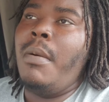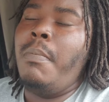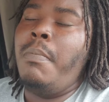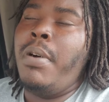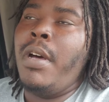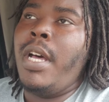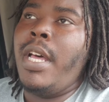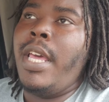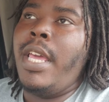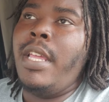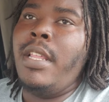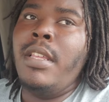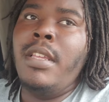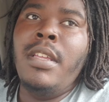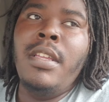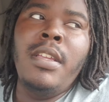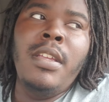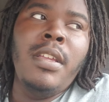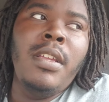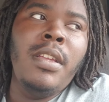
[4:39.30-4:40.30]
But
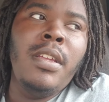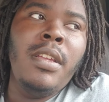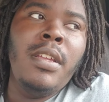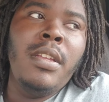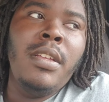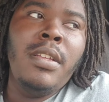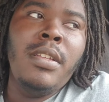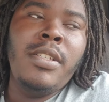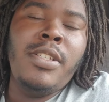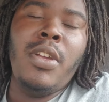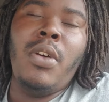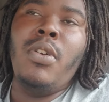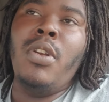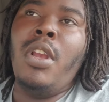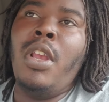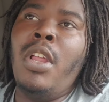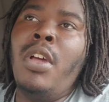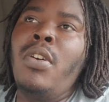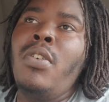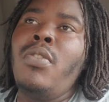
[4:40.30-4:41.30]
so the
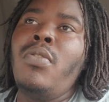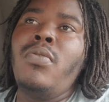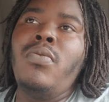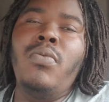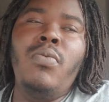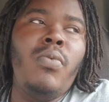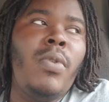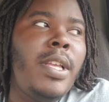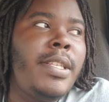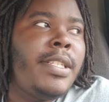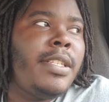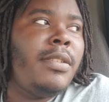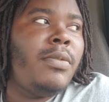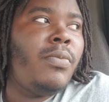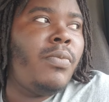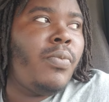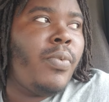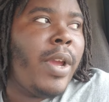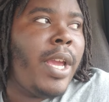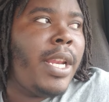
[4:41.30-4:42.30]
load wasn't
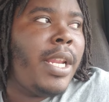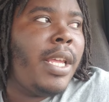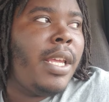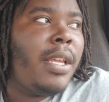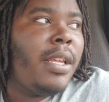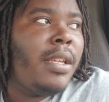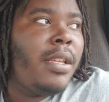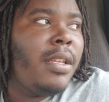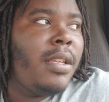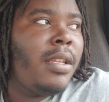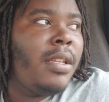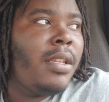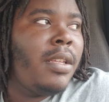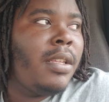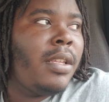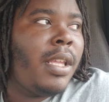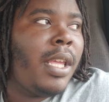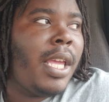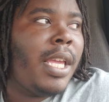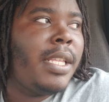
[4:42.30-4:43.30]
ready
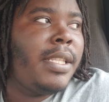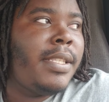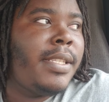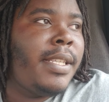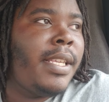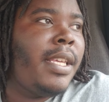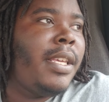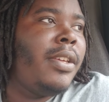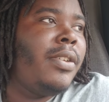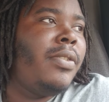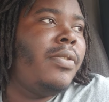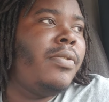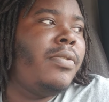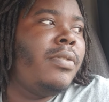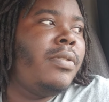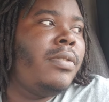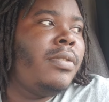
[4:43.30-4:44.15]
until